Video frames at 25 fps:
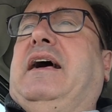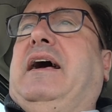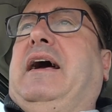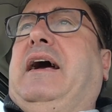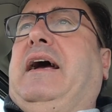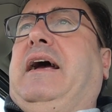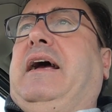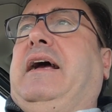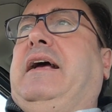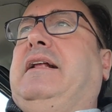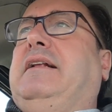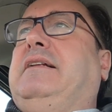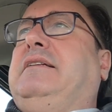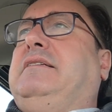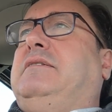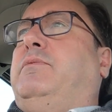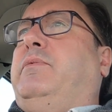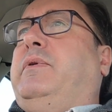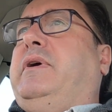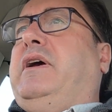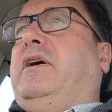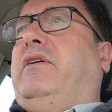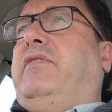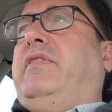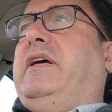And
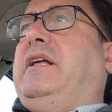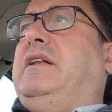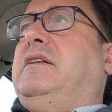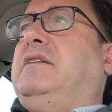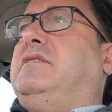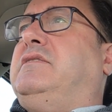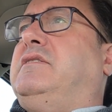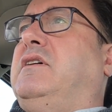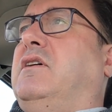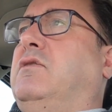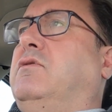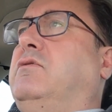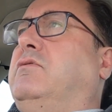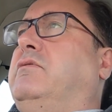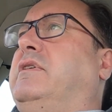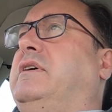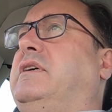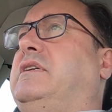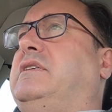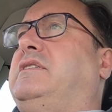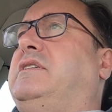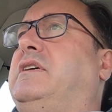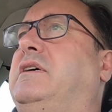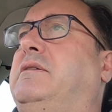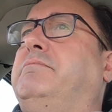we are then told
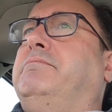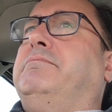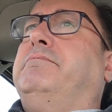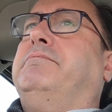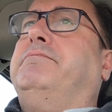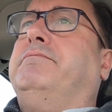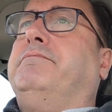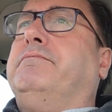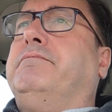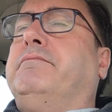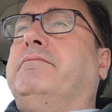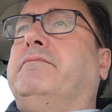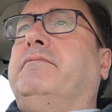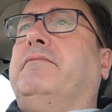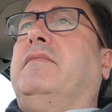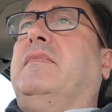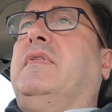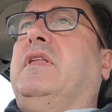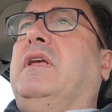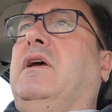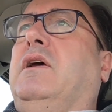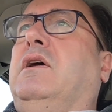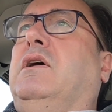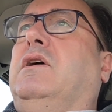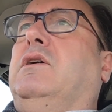that um,
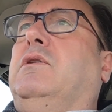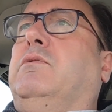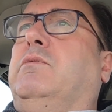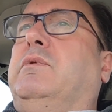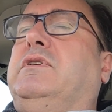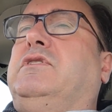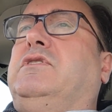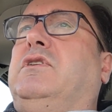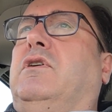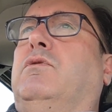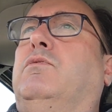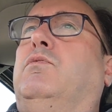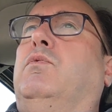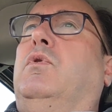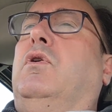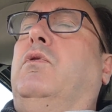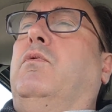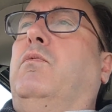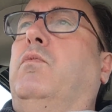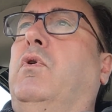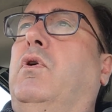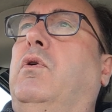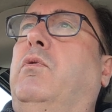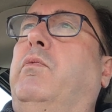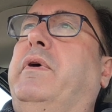we're told
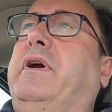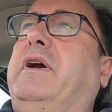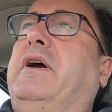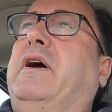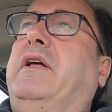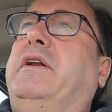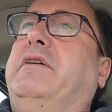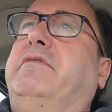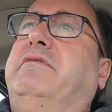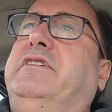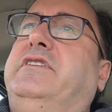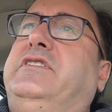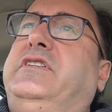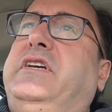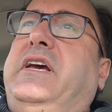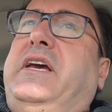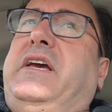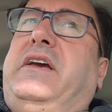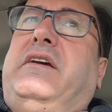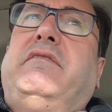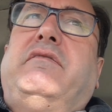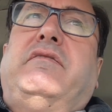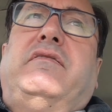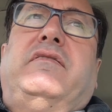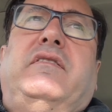what, what we're going to
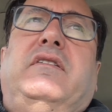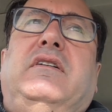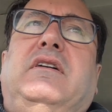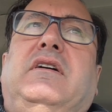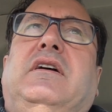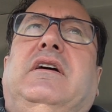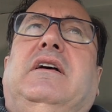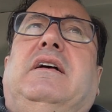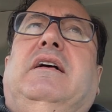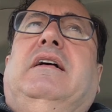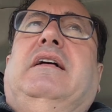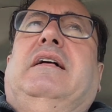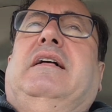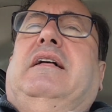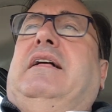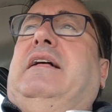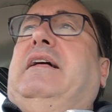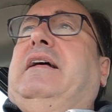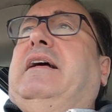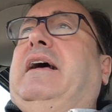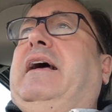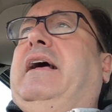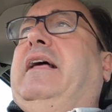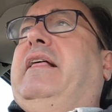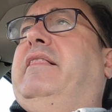receive,
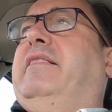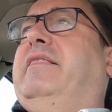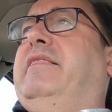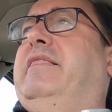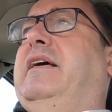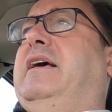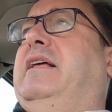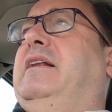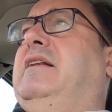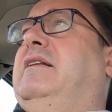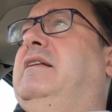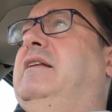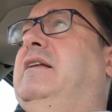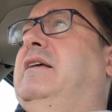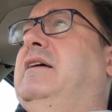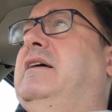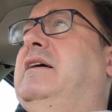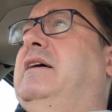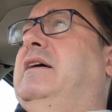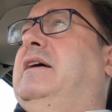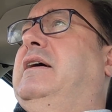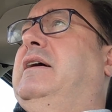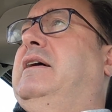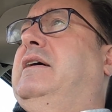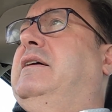and then
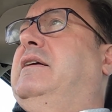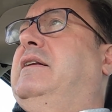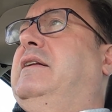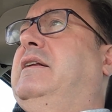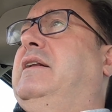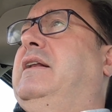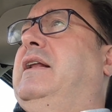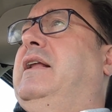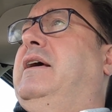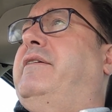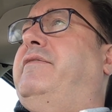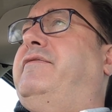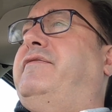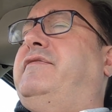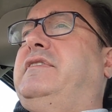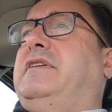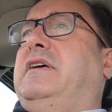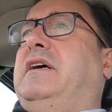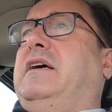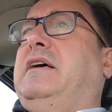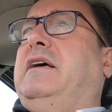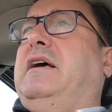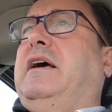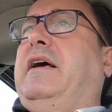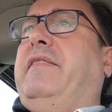uh, left
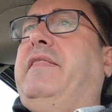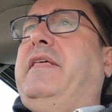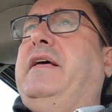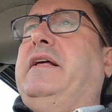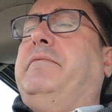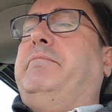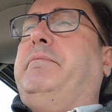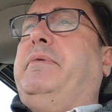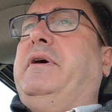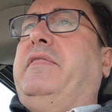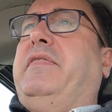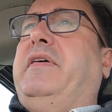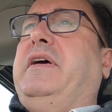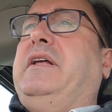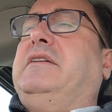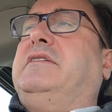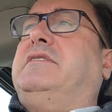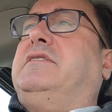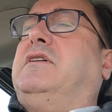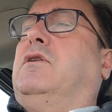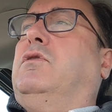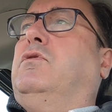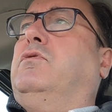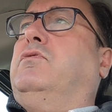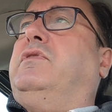and then but then
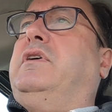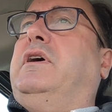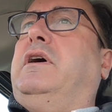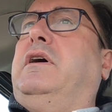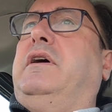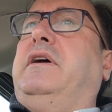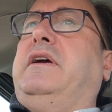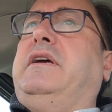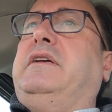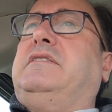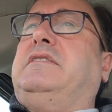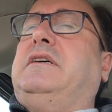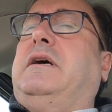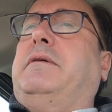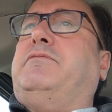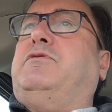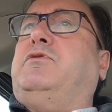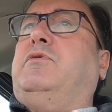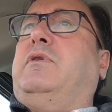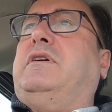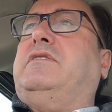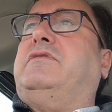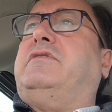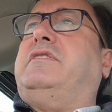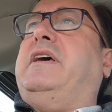told that it's up
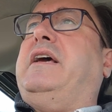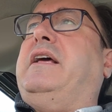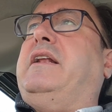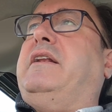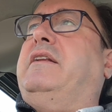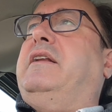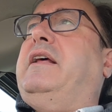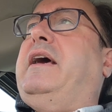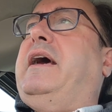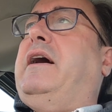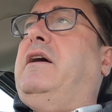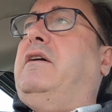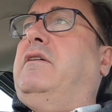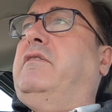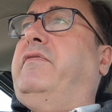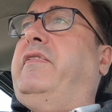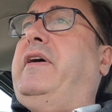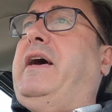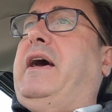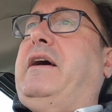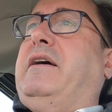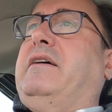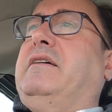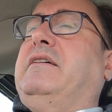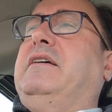to us then out of
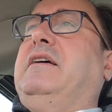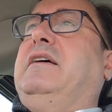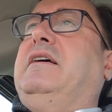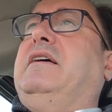that